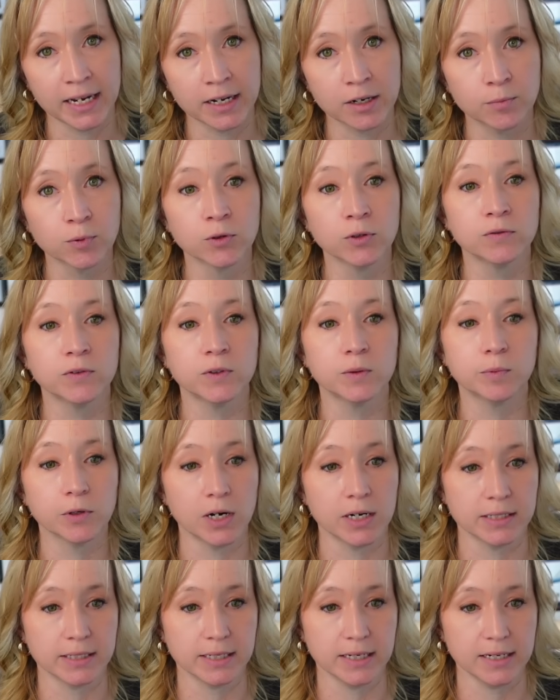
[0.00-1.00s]
approval
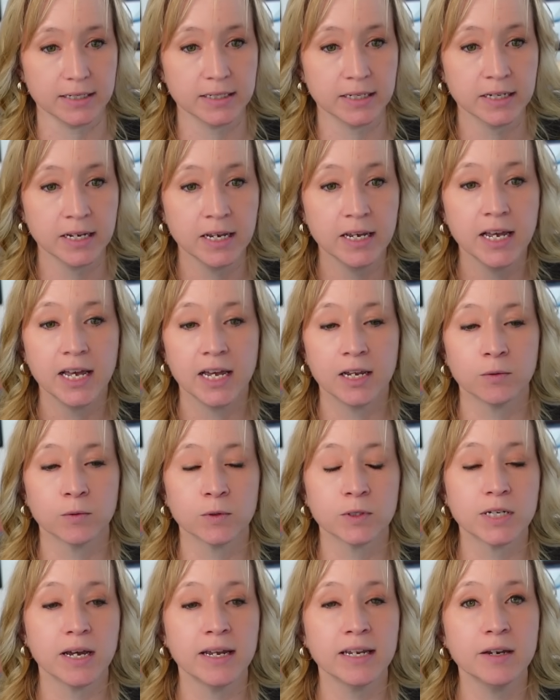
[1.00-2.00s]
process, and we're
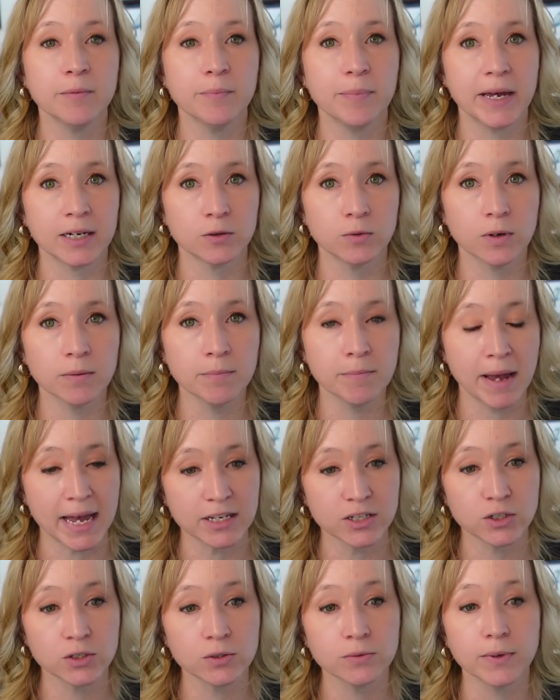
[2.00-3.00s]
tying it back to our
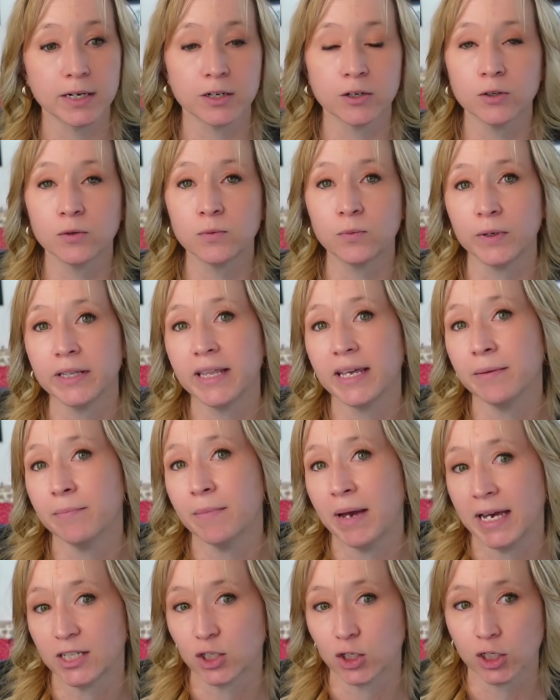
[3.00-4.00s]
master record with a
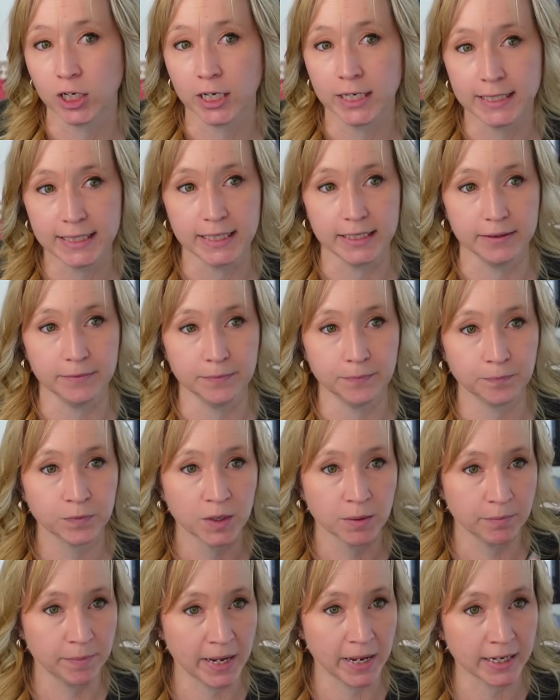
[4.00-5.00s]
master ID,
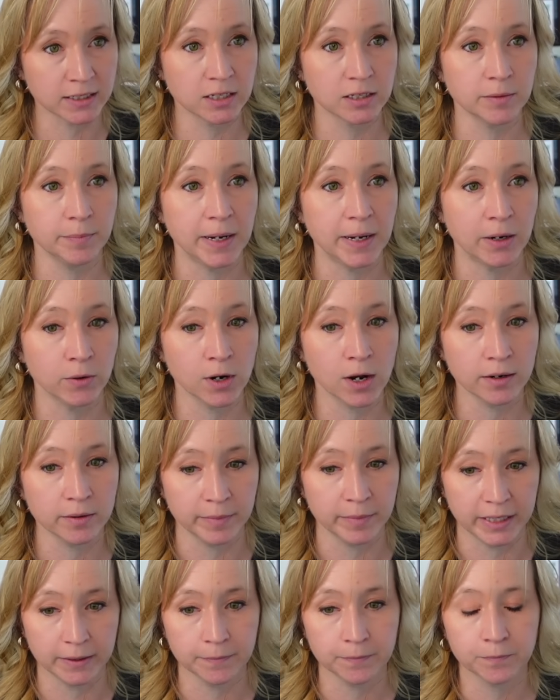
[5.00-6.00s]
back to the Power
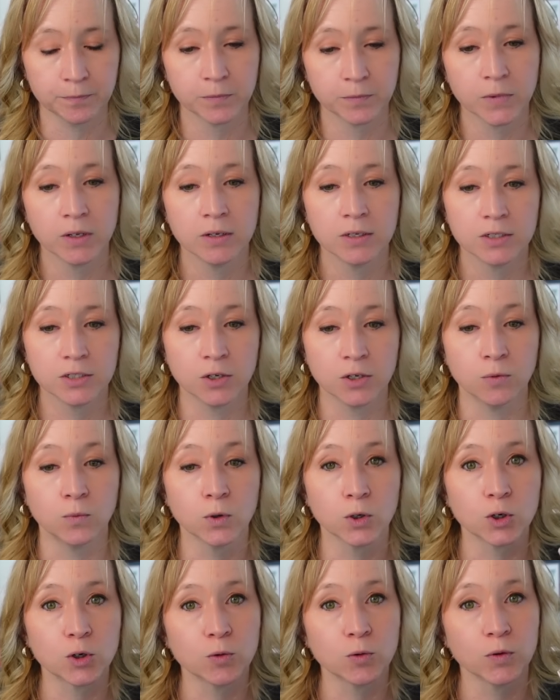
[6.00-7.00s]
Automate. So
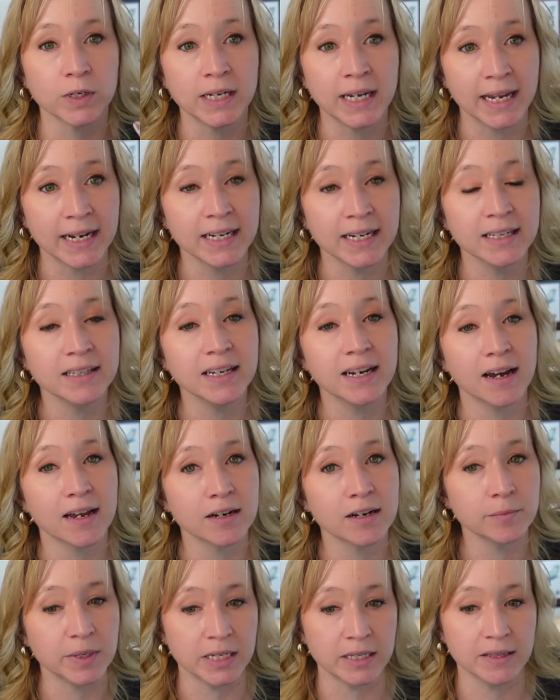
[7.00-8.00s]
we're creating the
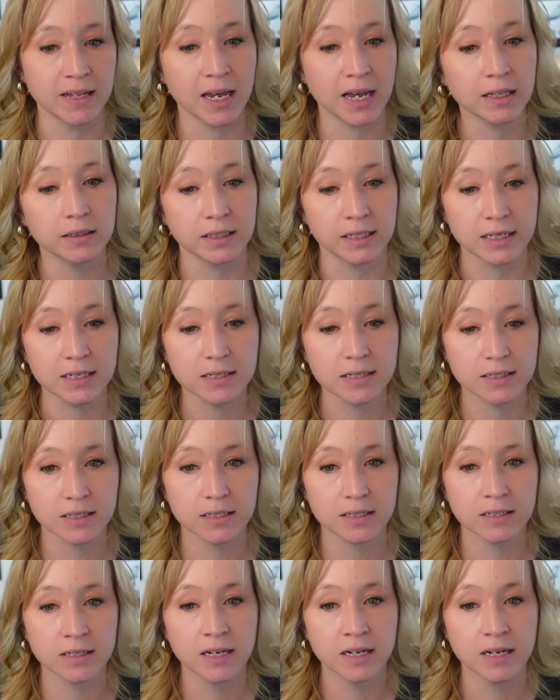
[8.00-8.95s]
item in that list,